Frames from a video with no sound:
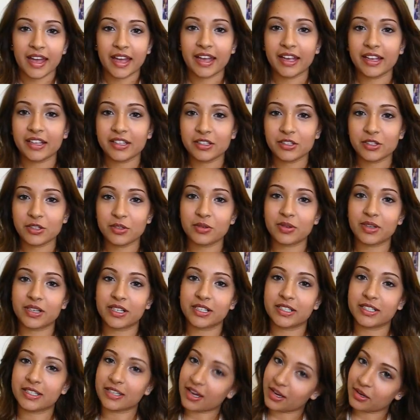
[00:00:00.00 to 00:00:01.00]
And you
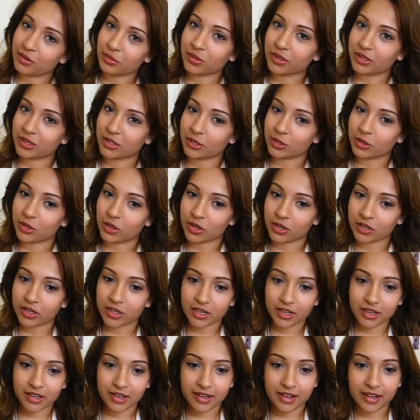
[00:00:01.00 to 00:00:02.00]
are done with the
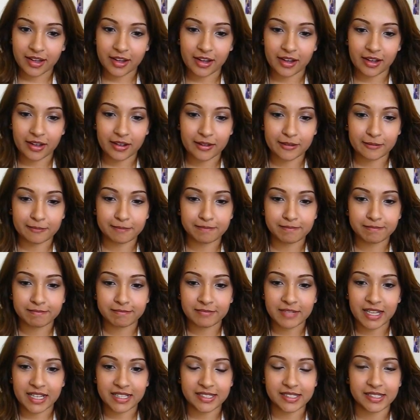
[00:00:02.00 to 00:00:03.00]
look.
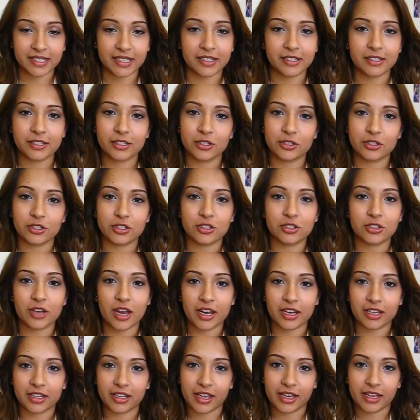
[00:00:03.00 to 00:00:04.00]
That's it. You just
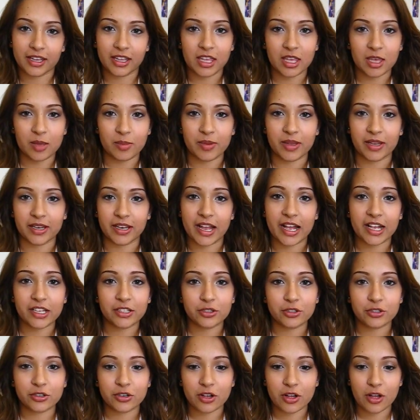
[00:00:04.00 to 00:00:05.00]
try to like keep it
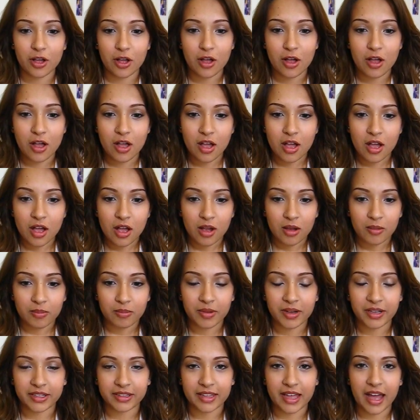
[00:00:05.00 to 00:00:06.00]
natural,
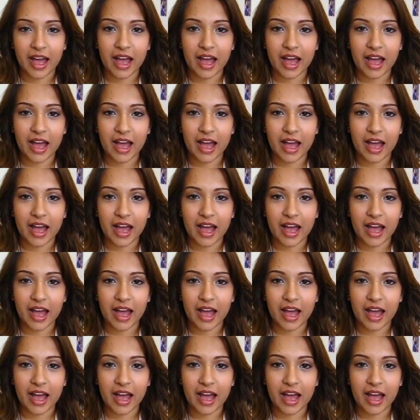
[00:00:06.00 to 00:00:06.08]
but